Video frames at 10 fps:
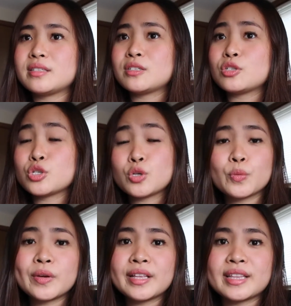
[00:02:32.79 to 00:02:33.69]

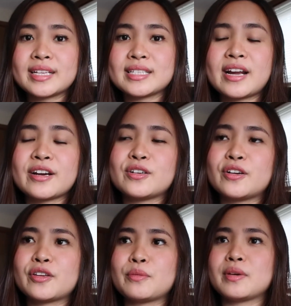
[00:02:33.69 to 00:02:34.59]
showing the entire
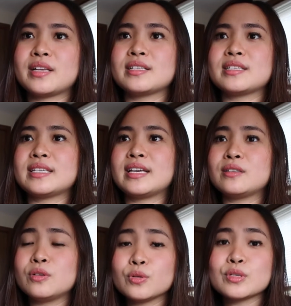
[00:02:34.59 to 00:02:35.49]
documents
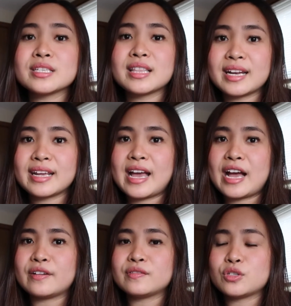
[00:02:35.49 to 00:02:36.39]
and notes that I
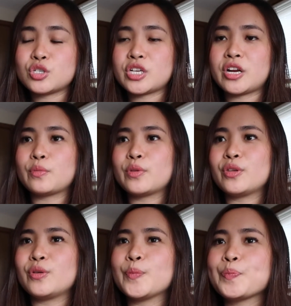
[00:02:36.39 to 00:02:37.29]
have to share with you.